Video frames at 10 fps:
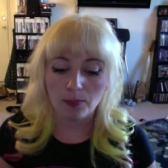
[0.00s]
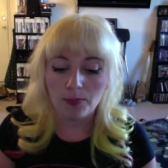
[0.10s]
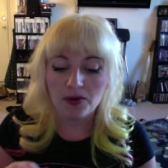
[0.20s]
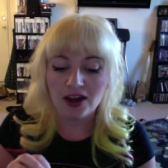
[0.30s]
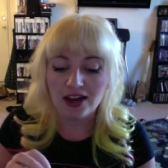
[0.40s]

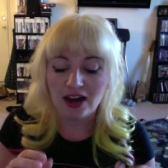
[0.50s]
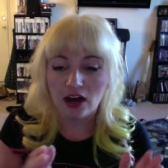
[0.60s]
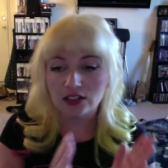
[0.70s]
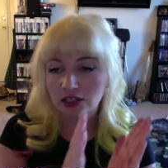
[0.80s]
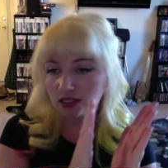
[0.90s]
But it
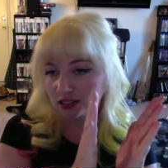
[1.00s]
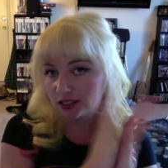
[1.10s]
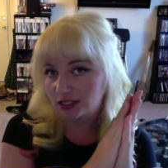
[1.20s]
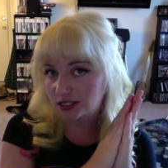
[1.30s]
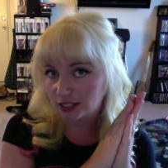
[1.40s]
also tends
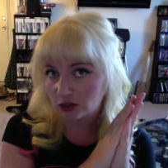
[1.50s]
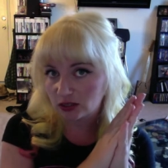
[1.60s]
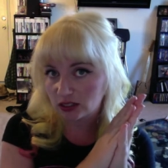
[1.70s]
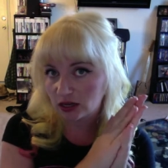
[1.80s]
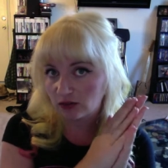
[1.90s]
to just stick to
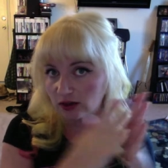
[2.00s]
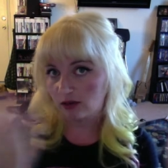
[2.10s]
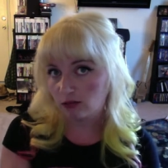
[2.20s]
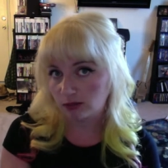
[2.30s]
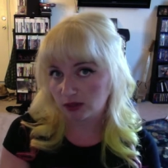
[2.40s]
itself and
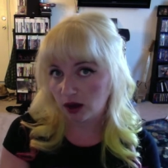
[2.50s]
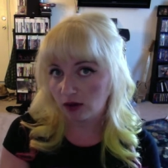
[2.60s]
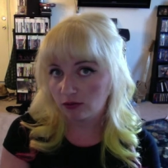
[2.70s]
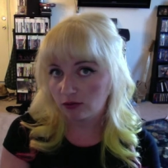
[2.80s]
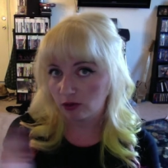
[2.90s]
it rips
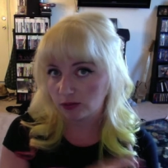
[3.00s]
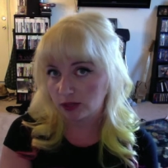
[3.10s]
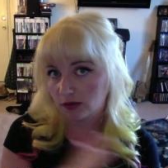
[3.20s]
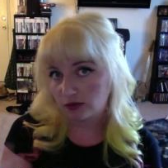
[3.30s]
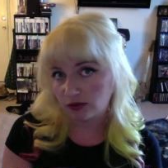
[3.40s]
off, rips
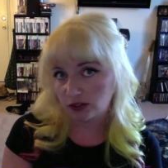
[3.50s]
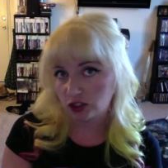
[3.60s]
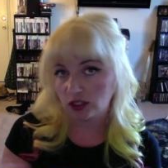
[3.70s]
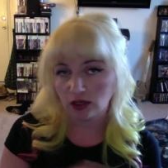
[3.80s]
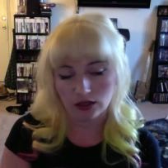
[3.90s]
off the
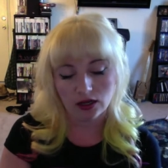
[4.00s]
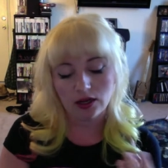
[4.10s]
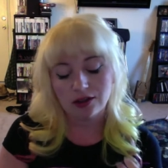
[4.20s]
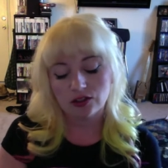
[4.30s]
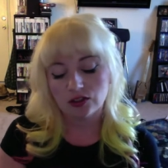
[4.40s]
finishing.
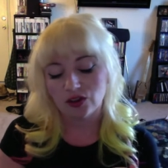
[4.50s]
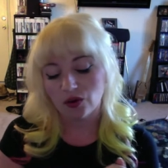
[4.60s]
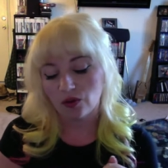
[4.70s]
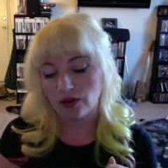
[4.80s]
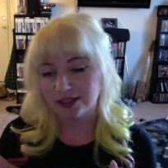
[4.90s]

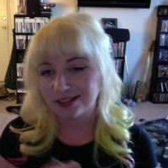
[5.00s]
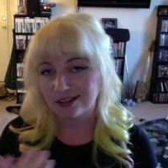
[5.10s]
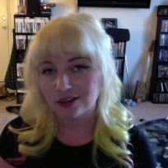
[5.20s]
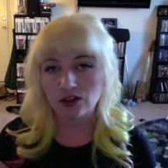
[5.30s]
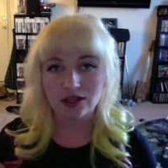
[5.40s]
So that's
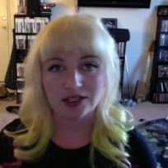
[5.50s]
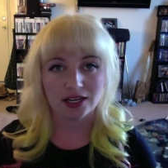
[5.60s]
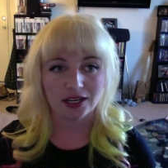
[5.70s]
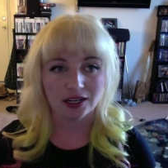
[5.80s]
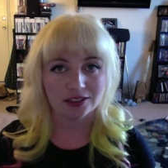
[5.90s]
another thing you need to
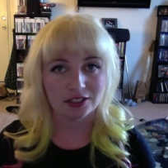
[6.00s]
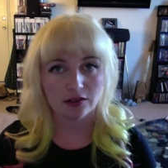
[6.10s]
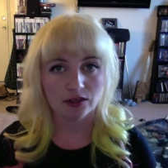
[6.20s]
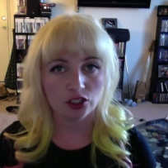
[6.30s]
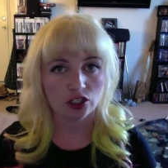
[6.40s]
take in
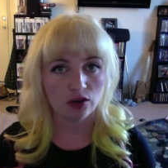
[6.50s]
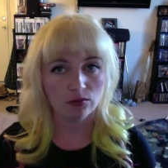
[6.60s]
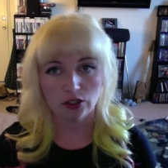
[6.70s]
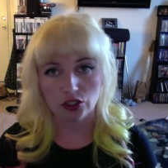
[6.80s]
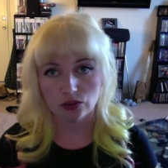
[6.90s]
consideration
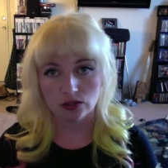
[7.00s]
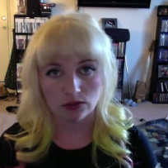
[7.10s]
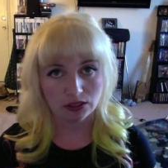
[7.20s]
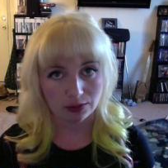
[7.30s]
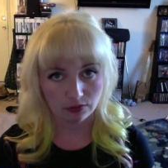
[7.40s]
when choosing
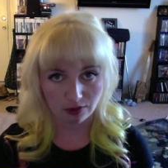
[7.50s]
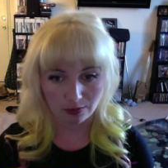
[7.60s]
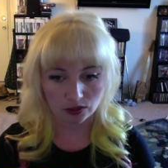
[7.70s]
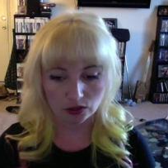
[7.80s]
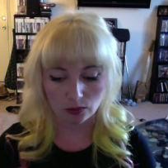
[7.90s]
what type of
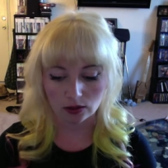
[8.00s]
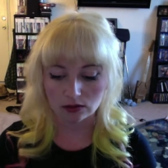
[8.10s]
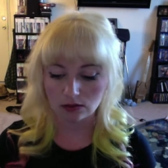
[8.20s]
fabrics you want.